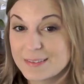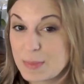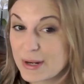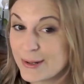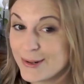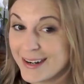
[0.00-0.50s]

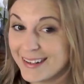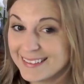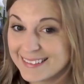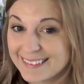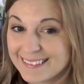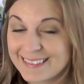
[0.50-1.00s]
Pretty cool,
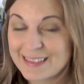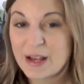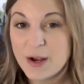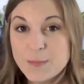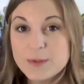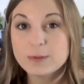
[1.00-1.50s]
huh?
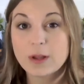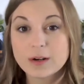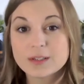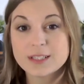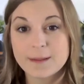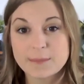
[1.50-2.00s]
I hope you
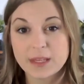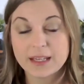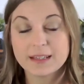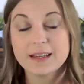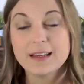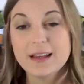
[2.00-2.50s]
learned
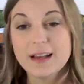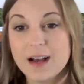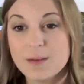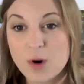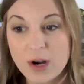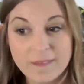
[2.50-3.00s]
something,
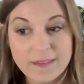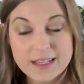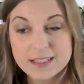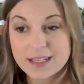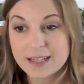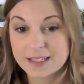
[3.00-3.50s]
or
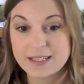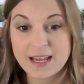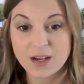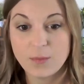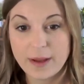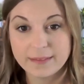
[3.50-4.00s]
at least got to
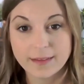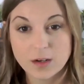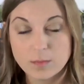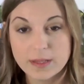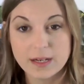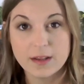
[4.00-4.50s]
take away
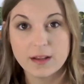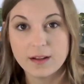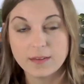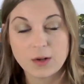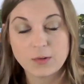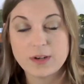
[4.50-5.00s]
a
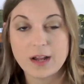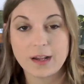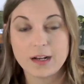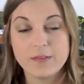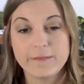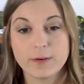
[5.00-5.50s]

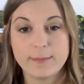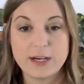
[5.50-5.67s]
little nugget of